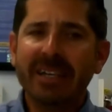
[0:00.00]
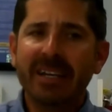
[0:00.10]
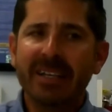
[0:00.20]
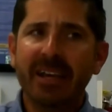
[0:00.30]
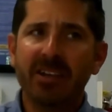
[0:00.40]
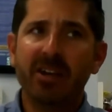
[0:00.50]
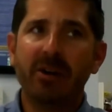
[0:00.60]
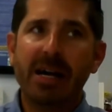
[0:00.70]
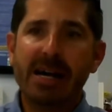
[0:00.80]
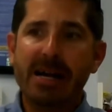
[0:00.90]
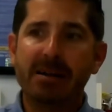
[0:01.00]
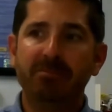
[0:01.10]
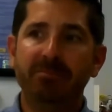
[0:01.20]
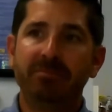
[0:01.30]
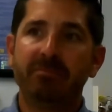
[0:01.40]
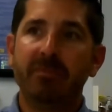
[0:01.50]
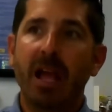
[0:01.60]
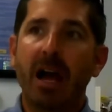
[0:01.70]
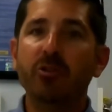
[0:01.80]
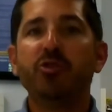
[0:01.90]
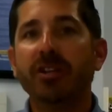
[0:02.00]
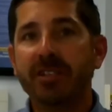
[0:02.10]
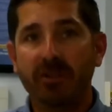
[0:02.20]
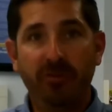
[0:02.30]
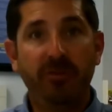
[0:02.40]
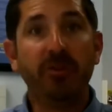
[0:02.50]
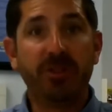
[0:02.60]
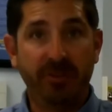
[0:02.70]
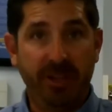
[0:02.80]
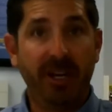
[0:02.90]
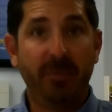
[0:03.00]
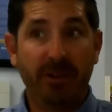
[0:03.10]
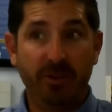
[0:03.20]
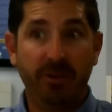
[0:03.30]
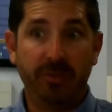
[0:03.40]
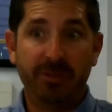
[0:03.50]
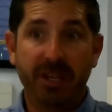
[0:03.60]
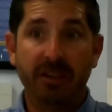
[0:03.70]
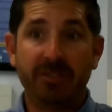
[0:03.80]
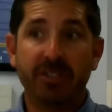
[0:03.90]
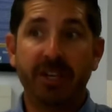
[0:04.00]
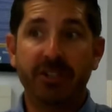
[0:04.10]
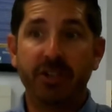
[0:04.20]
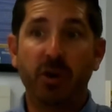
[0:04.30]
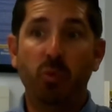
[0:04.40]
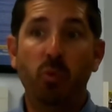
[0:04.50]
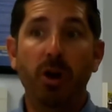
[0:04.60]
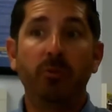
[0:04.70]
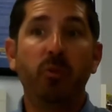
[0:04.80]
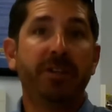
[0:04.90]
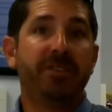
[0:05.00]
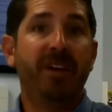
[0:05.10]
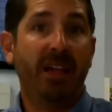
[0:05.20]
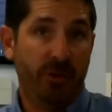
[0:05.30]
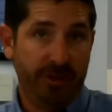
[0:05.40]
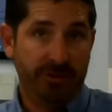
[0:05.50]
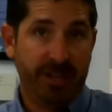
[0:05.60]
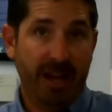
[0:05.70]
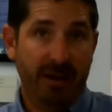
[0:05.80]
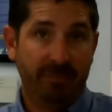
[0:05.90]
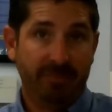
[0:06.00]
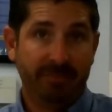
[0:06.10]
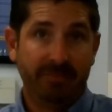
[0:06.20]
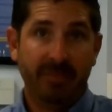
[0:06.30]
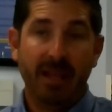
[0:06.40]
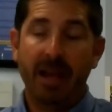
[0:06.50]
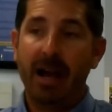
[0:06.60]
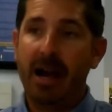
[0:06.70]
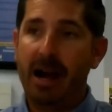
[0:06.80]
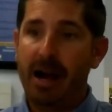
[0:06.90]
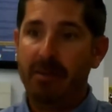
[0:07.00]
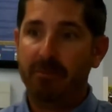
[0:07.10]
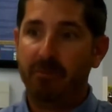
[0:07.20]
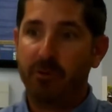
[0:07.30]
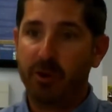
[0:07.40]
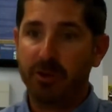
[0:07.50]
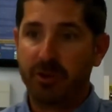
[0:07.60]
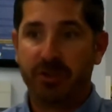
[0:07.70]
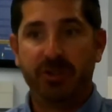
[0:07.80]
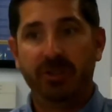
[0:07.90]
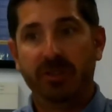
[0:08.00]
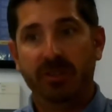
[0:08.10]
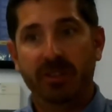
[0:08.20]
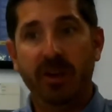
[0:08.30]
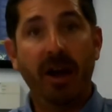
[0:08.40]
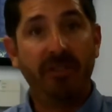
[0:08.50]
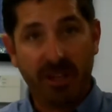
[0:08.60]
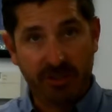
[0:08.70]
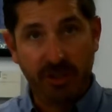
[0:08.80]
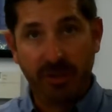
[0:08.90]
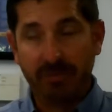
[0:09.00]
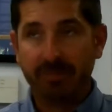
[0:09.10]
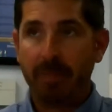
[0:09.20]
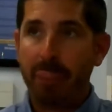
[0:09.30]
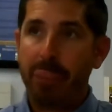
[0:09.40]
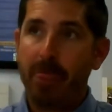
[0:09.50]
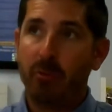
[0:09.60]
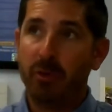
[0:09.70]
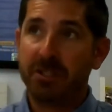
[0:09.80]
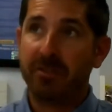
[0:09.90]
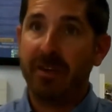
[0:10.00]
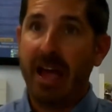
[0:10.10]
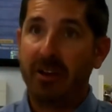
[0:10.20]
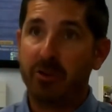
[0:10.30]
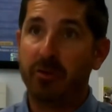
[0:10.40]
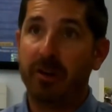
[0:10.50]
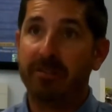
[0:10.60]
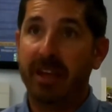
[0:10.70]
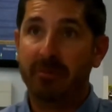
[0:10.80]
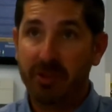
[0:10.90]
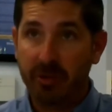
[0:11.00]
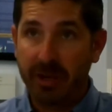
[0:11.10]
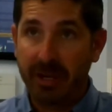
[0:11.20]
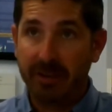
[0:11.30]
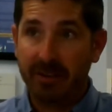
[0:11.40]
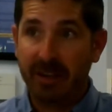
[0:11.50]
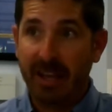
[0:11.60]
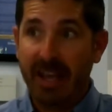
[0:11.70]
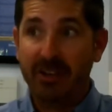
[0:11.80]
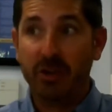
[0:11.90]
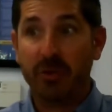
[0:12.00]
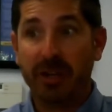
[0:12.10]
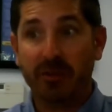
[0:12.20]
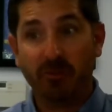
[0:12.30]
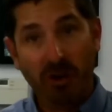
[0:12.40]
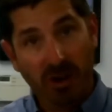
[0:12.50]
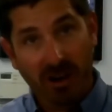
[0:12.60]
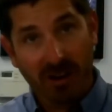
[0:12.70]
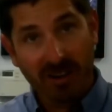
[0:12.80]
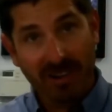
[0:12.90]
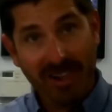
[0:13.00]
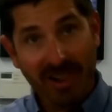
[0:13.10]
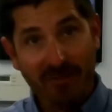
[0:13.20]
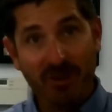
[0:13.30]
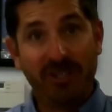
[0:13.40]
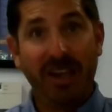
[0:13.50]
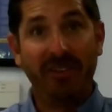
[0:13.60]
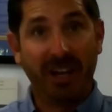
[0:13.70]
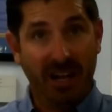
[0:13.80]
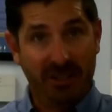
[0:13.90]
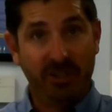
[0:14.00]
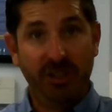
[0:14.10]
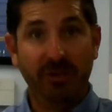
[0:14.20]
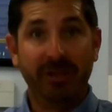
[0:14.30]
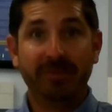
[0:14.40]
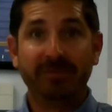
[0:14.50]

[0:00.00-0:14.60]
Yeah, you know, I always try to tell folks that are thinking about doing it themselves and such, you know, one, what is the value of their time versus, you know, having us do it? What's the value of them doing it and doing it wrong versus having us do it?